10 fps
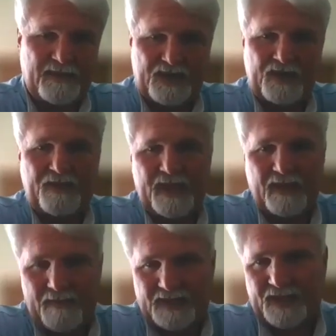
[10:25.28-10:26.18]
should be the
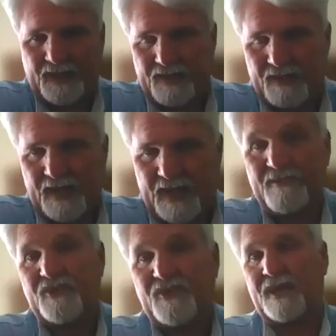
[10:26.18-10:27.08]
message that
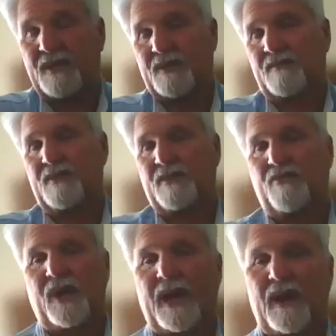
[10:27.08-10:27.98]
I'm trying to bring